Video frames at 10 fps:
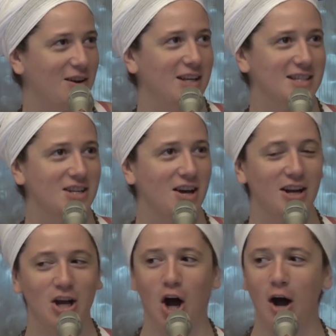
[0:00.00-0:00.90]
it's not a
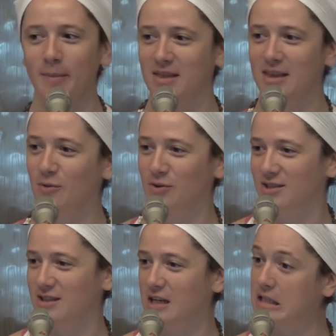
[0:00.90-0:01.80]
common thing. We're
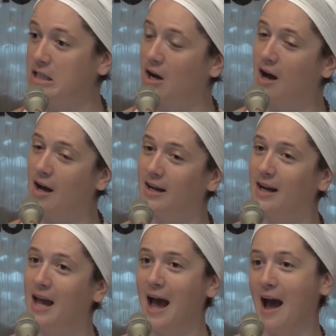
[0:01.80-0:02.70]
just not taught
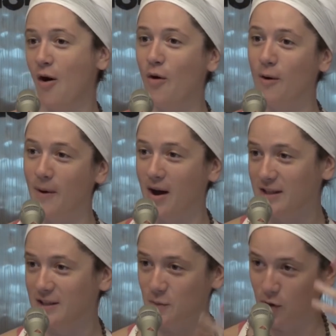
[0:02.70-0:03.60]
how our
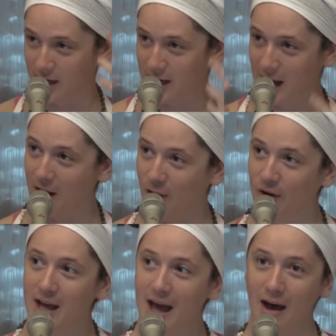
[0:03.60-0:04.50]
bodies work and how
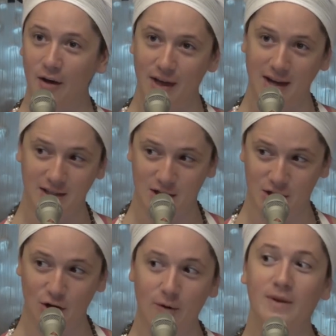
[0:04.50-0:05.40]
that
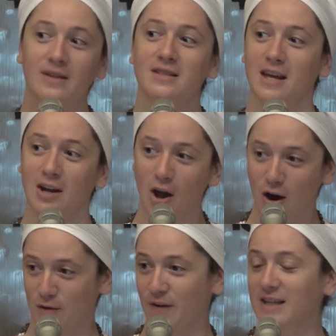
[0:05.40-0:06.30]
determines then
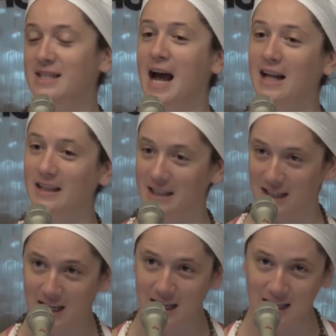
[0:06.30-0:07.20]
our
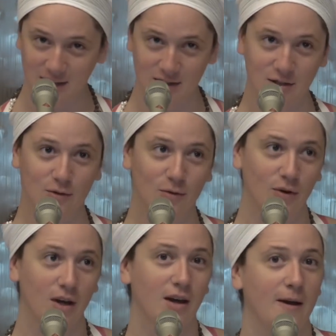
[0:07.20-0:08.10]
vitality into,
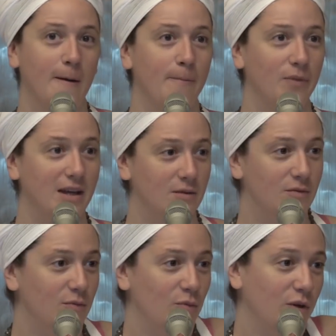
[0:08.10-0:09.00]

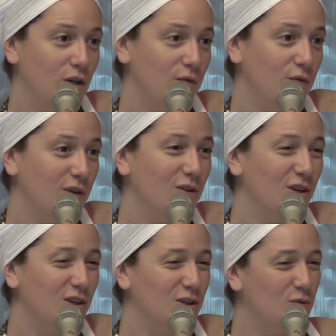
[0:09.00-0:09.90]
and when you feel
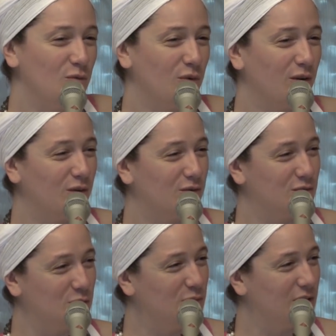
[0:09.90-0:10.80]
good, you
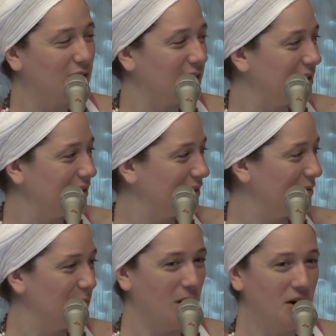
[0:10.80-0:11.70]
do good.
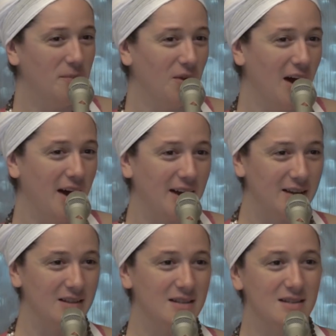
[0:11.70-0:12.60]
Bottom
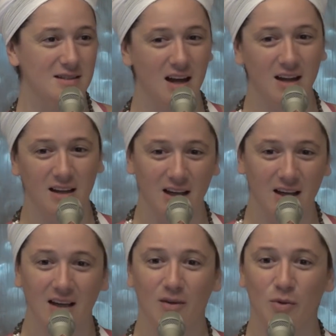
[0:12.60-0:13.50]
line, this is not
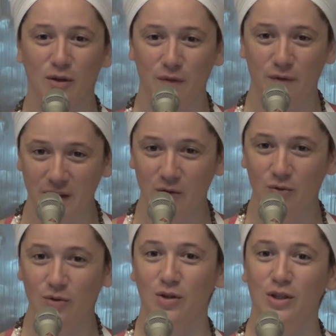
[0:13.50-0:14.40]
like when you feel
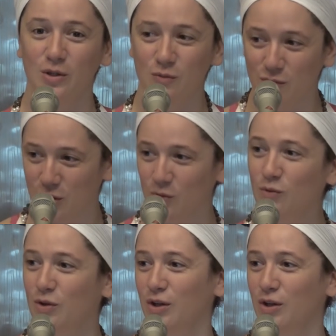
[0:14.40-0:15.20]
good, you do